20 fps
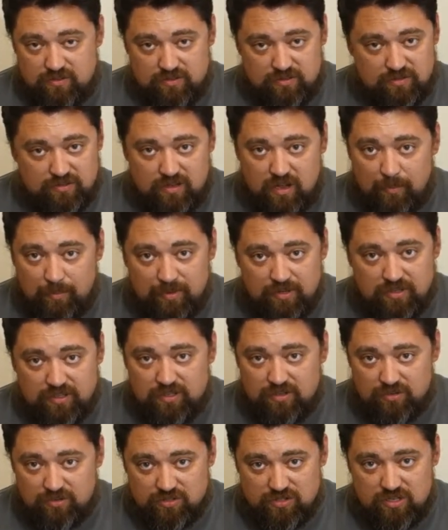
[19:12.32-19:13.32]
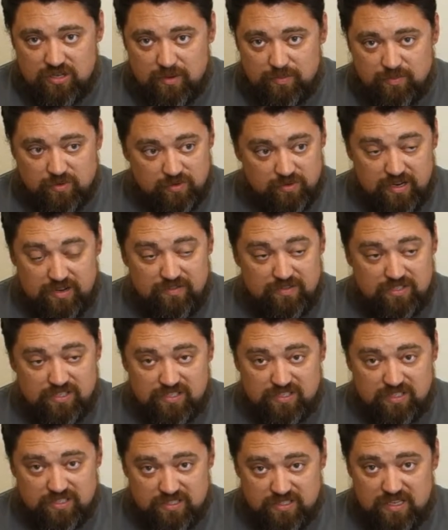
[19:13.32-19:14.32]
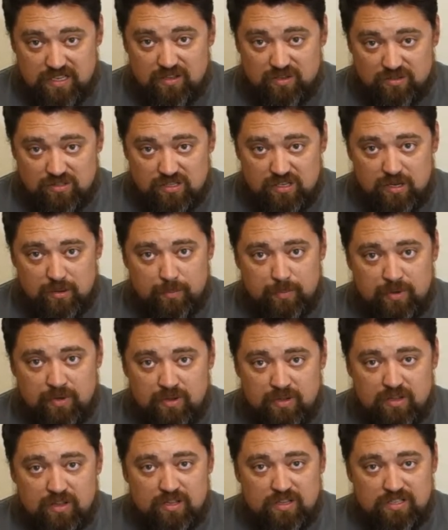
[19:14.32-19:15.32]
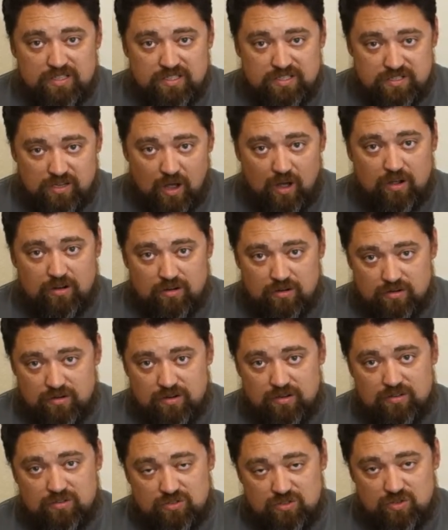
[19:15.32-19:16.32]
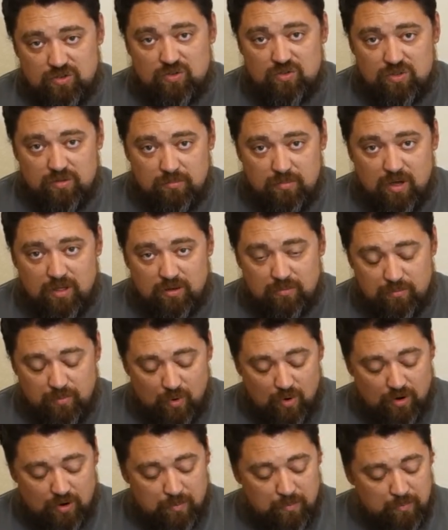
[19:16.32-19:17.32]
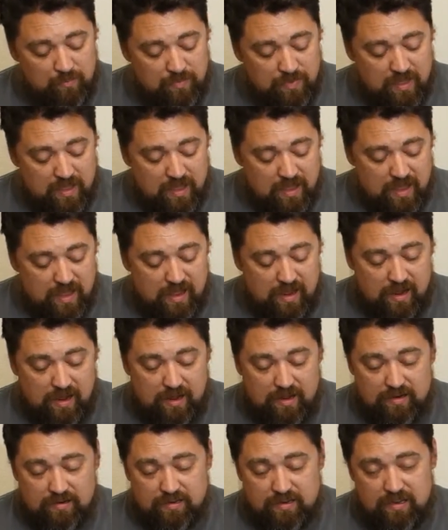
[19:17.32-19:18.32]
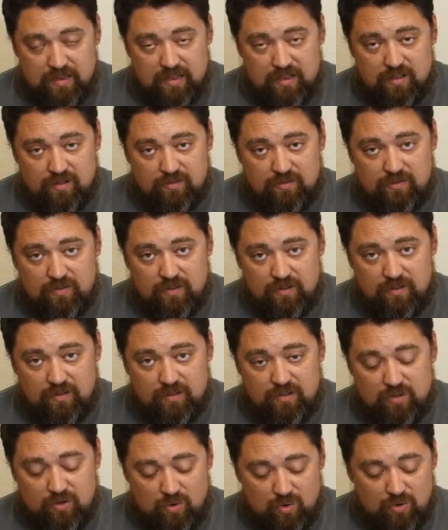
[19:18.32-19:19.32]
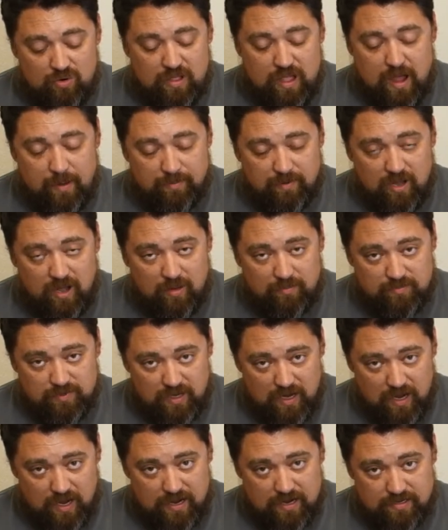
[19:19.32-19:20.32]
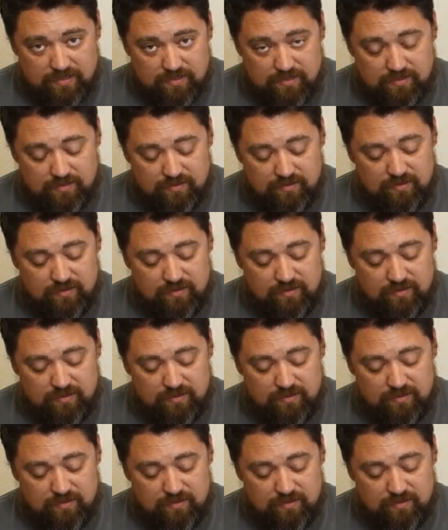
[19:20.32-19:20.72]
a couple of little chips, or even just a single chip soldered to the motherboard. And if your laptop dies,